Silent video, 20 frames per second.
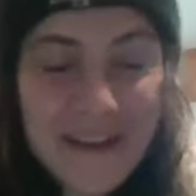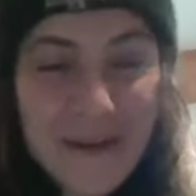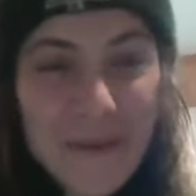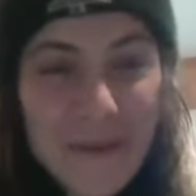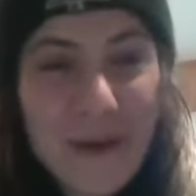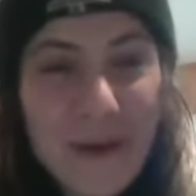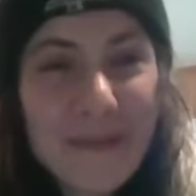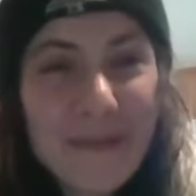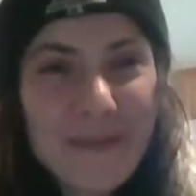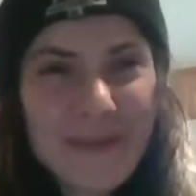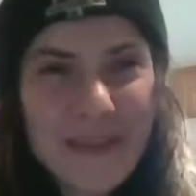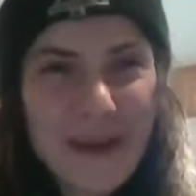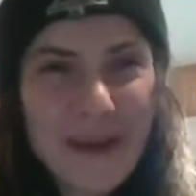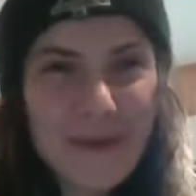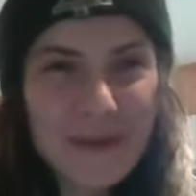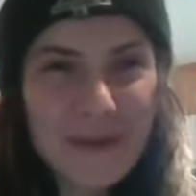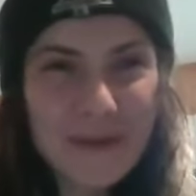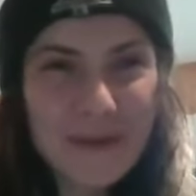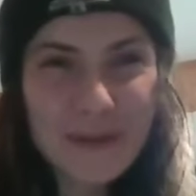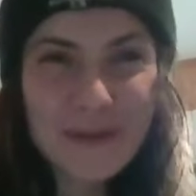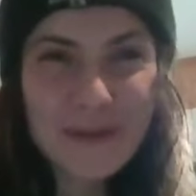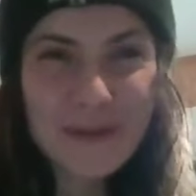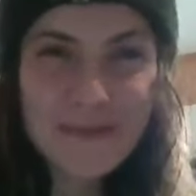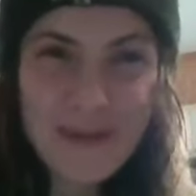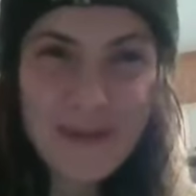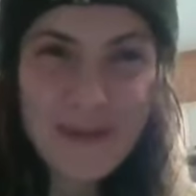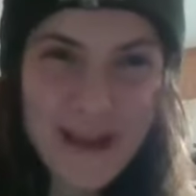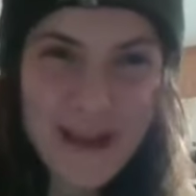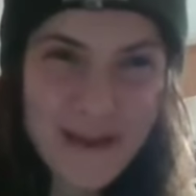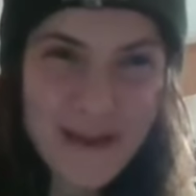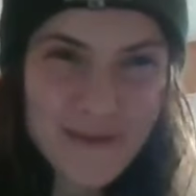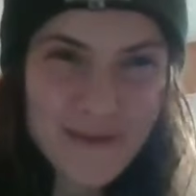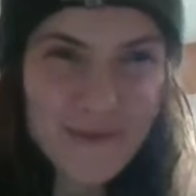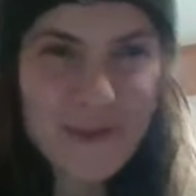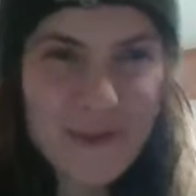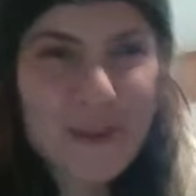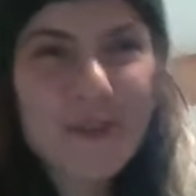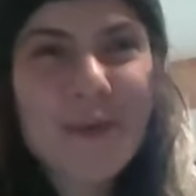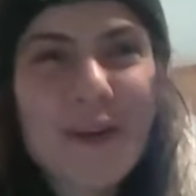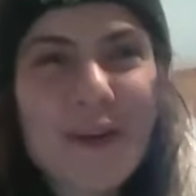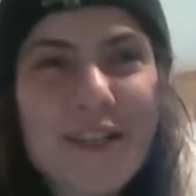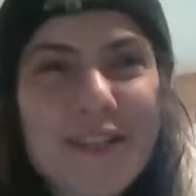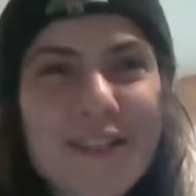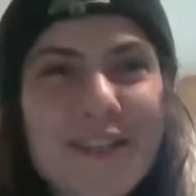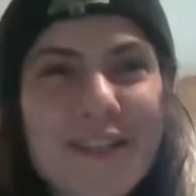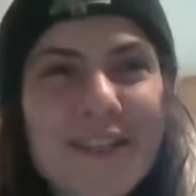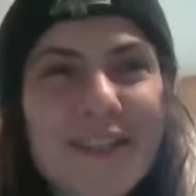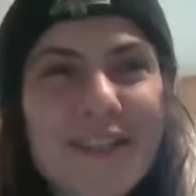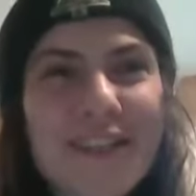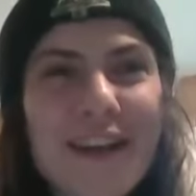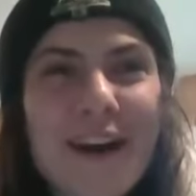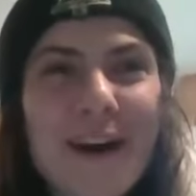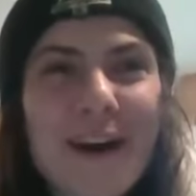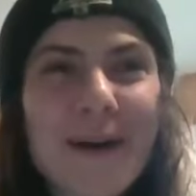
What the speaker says: Well, that was one of my first questions.